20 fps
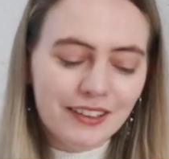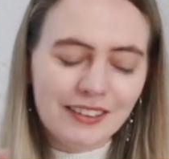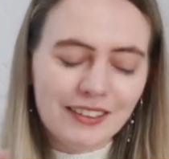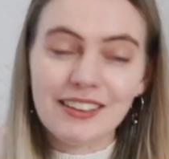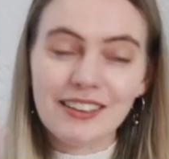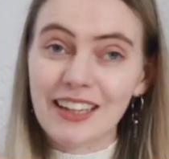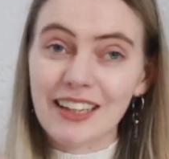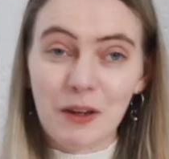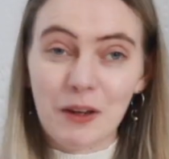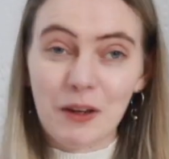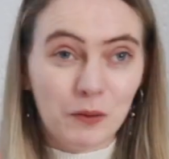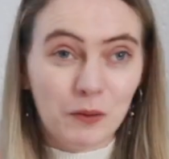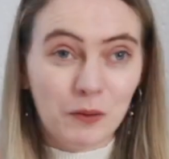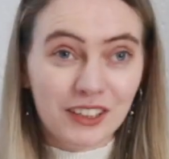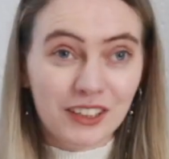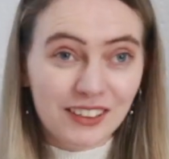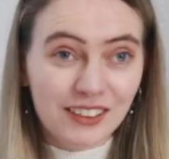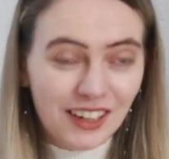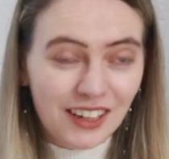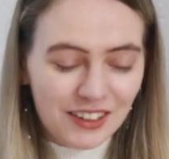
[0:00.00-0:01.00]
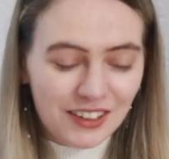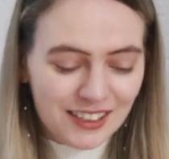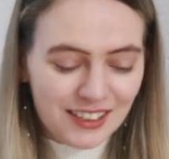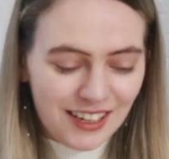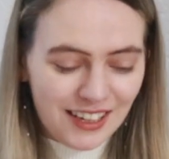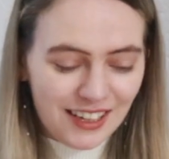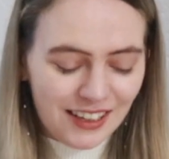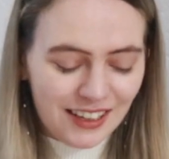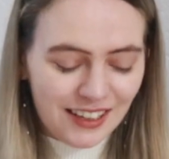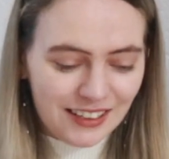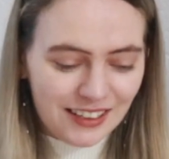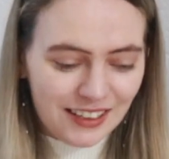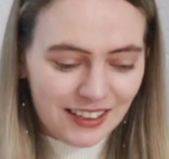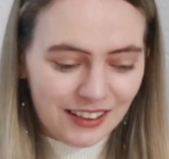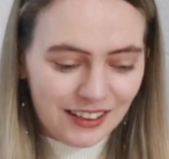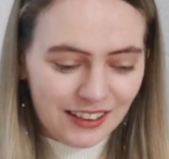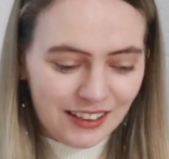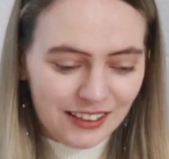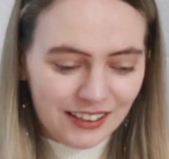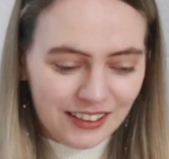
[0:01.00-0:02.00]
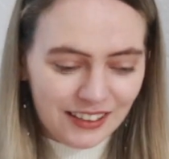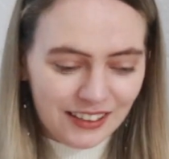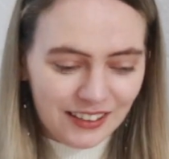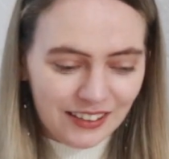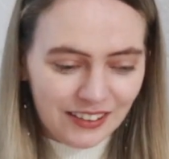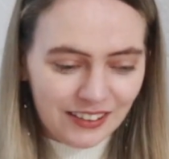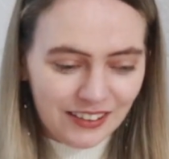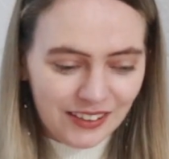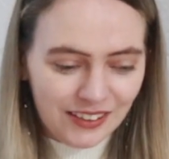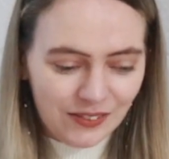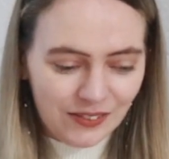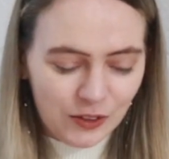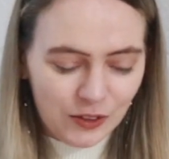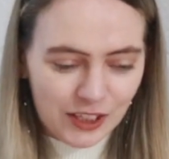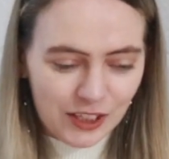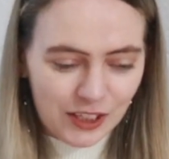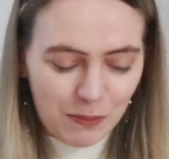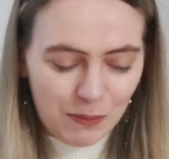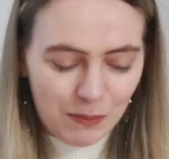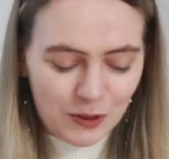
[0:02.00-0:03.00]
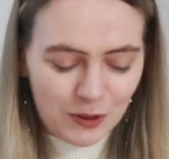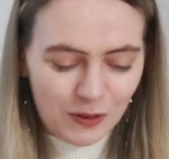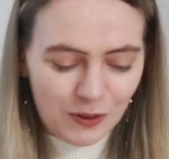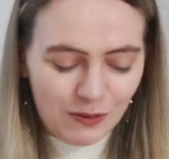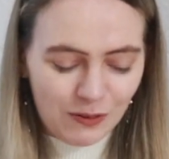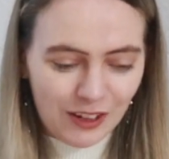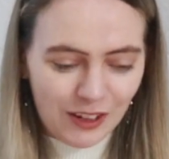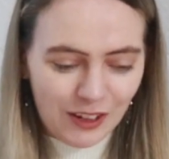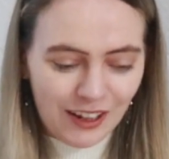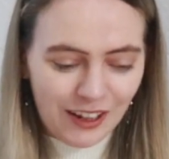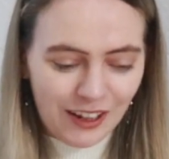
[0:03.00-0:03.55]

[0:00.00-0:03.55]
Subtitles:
again, we didn't get to see this in the first episode of the